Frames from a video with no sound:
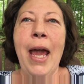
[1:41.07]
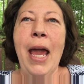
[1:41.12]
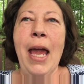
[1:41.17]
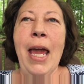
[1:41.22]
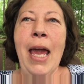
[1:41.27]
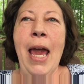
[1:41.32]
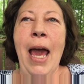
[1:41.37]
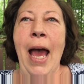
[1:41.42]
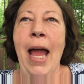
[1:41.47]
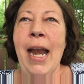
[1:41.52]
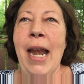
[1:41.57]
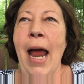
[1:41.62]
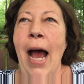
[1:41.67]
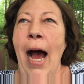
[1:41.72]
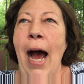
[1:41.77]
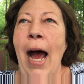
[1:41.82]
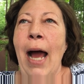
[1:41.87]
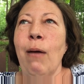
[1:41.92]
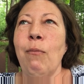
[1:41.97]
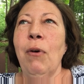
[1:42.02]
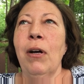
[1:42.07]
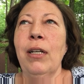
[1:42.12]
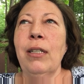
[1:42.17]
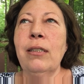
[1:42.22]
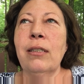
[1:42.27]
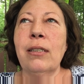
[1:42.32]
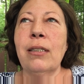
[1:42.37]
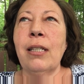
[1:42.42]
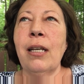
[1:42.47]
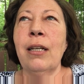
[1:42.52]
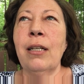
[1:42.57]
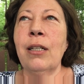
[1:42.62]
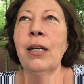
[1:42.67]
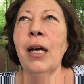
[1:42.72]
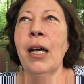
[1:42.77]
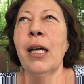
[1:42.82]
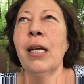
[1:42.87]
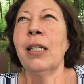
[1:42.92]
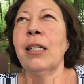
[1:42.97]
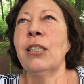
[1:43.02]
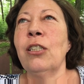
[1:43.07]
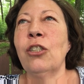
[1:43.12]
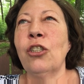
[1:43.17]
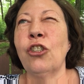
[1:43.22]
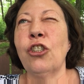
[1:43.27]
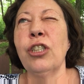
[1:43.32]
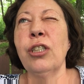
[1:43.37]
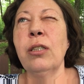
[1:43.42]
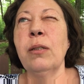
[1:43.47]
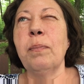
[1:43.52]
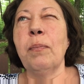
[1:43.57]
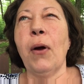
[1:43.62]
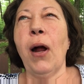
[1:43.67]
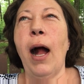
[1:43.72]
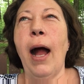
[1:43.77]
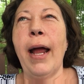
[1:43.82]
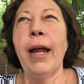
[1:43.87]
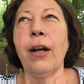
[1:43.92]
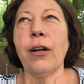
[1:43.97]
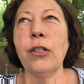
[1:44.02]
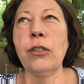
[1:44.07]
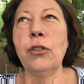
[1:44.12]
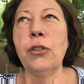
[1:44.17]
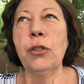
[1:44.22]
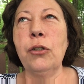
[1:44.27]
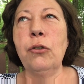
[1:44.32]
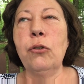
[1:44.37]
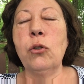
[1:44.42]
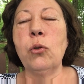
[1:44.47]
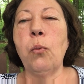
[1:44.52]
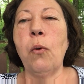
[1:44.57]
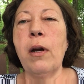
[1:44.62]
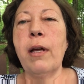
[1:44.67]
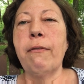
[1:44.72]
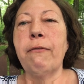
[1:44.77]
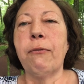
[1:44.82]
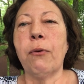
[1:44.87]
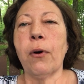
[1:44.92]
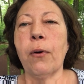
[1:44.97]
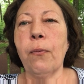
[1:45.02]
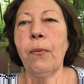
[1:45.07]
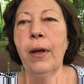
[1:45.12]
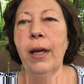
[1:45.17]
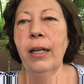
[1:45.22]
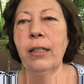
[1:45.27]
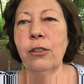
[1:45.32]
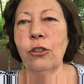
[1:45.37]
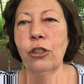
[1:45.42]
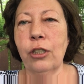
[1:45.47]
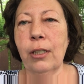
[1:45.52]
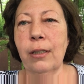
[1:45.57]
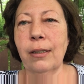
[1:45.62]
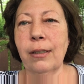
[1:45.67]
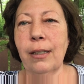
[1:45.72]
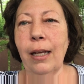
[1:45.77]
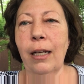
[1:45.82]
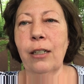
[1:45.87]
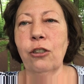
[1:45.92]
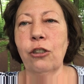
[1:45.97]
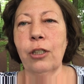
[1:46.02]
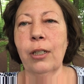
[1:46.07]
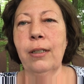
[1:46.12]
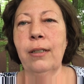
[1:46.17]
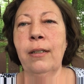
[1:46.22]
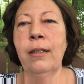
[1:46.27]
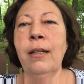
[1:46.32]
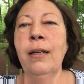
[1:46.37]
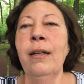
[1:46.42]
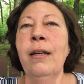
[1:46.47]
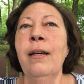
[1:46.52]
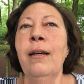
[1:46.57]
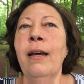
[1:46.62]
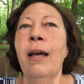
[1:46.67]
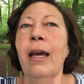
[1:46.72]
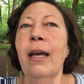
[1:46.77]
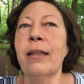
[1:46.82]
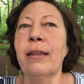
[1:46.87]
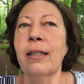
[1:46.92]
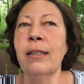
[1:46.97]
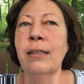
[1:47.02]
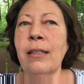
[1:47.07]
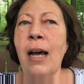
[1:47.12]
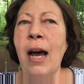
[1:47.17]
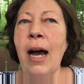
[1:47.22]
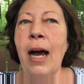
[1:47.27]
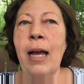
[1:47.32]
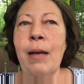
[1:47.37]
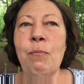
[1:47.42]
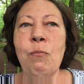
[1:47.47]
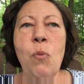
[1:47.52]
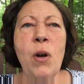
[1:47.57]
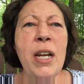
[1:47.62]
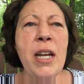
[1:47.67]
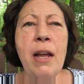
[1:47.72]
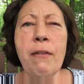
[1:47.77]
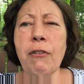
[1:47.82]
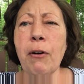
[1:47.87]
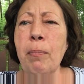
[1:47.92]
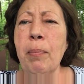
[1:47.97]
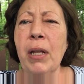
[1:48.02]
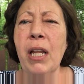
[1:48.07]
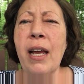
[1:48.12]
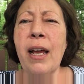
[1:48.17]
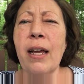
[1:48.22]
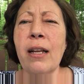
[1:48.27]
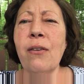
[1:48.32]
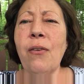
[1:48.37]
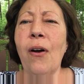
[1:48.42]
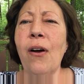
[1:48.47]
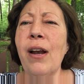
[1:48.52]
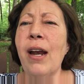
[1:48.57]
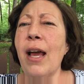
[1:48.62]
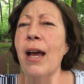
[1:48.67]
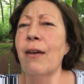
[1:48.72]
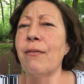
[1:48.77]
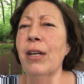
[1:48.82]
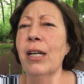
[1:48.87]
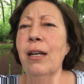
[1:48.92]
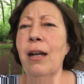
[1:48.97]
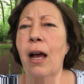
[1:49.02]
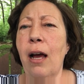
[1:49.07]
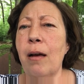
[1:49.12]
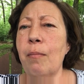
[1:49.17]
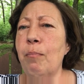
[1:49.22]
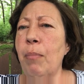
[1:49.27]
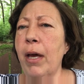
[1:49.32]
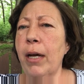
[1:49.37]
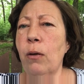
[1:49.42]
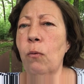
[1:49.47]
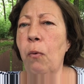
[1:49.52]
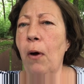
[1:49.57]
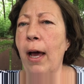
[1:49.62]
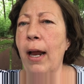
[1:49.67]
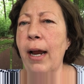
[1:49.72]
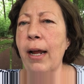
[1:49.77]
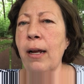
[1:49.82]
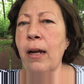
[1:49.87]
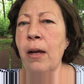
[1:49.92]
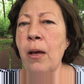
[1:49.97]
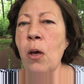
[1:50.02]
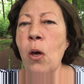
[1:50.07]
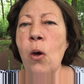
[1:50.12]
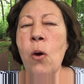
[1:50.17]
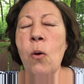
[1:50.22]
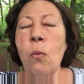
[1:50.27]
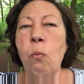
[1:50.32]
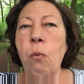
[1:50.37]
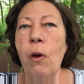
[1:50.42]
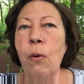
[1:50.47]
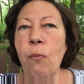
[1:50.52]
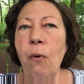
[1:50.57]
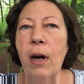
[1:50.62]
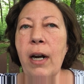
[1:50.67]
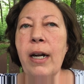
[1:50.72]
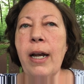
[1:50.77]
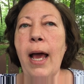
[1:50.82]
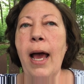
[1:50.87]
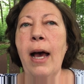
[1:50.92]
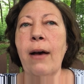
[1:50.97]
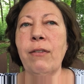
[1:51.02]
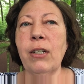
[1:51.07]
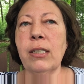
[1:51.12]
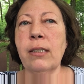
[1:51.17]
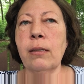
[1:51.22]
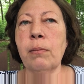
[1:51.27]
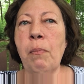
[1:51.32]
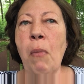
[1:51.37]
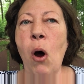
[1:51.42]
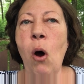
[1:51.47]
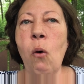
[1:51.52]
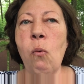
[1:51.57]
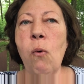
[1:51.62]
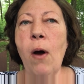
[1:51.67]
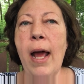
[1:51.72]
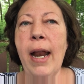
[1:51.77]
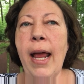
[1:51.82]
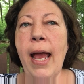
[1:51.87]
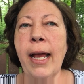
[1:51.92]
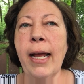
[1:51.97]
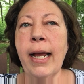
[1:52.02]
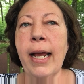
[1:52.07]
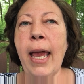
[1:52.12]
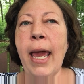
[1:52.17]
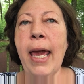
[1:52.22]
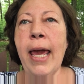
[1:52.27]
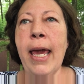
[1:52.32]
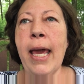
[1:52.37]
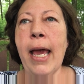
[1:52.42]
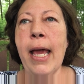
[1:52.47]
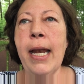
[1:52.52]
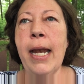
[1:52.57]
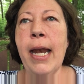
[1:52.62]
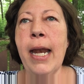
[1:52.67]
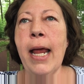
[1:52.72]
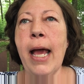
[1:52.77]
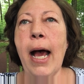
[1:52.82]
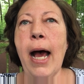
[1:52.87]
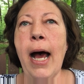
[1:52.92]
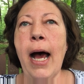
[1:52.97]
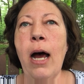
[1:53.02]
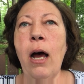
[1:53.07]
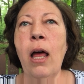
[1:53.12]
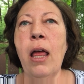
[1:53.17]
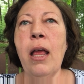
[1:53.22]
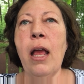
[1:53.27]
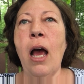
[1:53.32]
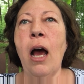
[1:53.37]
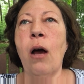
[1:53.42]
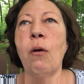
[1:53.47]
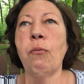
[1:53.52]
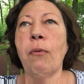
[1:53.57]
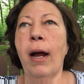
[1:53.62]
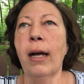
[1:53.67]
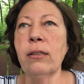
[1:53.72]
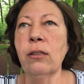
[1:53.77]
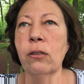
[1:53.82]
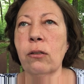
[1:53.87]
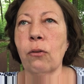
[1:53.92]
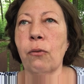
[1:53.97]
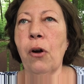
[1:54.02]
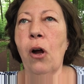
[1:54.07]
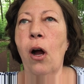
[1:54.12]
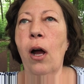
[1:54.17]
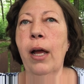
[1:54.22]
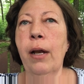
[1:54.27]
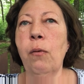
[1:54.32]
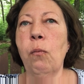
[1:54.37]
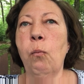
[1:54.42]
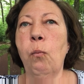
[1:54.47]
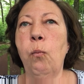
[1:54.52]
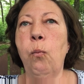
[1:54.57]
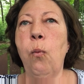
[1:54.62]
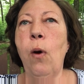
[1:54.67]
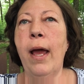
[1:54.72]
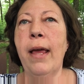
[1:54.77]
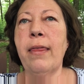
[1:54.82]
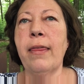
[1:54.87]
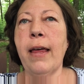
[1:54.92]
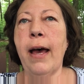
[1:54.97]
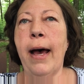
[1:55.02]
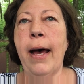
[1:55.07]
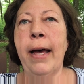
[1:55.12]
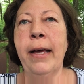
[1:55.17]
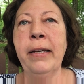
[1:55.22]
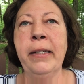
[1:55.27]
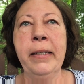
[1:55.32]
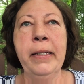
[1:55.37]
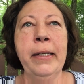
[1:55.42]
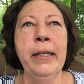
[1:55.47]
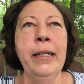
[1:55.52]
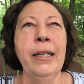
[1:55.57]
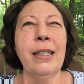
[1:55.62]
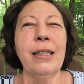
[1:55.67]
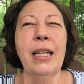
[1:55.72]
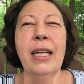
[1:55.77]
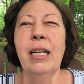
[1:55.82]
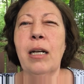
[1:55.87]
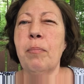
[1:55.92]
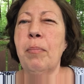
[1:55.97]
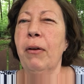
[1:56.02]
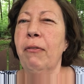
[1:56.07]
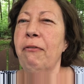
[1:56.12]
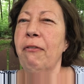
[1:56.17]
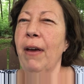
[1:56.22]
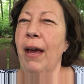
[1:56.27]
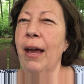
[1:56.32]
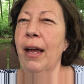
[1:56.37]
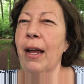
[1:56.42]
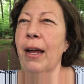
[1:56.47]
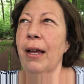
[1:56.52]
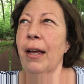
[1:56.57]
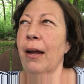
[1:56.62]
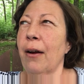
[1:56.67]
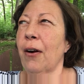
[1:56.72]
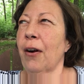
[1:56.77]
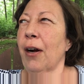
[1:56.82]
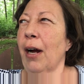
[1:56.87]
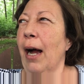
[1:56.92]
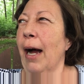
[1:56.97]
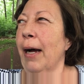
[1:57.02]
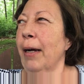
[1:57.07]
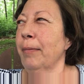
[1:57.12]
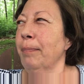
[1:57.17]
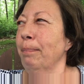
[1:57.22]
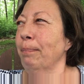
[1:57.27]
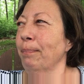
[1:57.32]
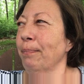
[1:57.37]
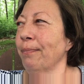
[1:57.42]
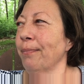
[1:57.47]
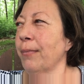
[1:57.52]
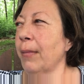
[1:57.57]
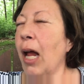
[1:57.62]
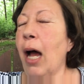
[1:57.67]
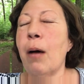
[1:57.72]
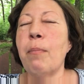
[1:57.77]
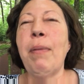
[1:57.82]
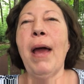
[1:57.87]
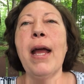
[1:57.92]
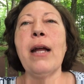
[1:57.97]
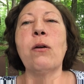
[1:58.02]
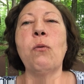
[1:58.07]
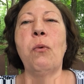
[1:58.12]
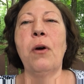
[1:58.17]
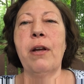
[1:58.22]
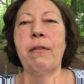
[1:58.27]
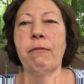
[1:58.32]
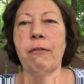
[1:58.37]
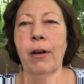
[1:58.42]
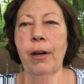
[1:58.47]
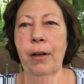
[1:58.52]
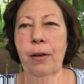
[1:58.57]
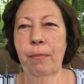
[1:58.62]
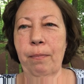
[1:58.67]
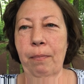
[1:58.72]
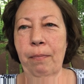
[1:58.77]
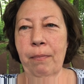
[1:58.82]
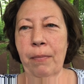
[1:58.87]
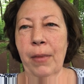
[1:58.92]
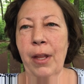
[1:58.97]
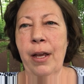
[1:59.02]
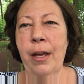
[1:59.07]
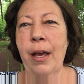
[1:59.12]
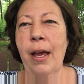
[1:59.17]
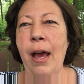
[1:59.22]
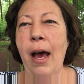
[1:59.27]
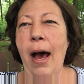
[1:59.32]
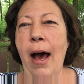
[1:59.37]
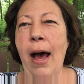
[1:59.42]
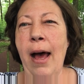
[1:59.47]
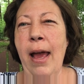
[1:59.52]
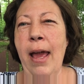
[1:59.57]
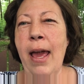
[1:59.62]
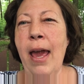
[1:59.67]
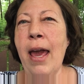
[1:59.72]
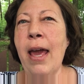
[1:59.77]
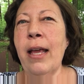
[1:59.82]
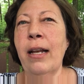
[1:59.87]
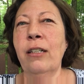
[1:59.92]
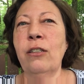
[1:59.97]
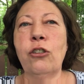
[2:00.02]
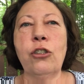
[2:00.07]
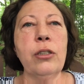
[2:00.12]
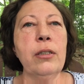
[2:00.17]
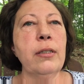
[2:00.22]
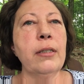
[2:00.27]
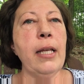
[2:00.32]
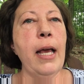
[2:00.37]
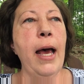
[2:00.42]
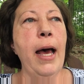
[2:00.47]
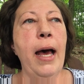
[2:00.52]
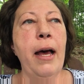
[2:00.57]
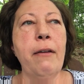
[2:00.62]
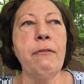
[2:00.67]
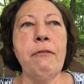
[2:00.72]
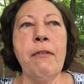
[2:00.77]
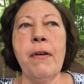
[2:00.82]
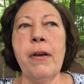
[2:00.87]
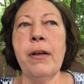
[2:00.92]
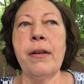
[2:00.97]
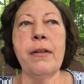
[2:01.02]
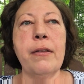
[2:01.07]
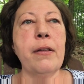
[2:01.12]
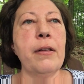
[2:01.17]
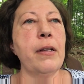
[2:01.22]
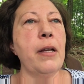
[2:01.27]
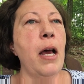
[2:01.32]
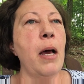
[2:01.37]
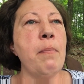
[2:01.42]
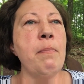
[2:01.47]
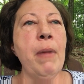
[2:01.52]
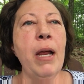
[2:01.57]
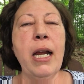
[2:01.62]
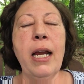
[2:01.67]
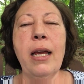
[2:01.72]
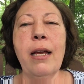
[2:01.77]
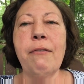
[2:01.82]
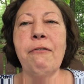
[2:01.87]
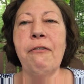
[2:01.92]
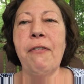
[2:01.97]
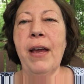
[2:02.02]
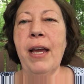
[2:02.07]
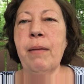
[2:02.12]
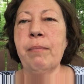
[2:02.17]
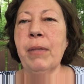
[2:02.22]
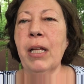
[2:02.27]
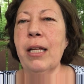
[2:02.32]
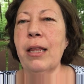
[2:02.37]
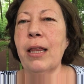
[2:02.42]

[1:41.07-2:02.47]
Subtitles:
And I was just prior to 24 weeks gestation at the time. We never planned on having a big wedding. We wanted to have a small wedding in a restaurant with like a buffet or a banquet room, and just have immediate family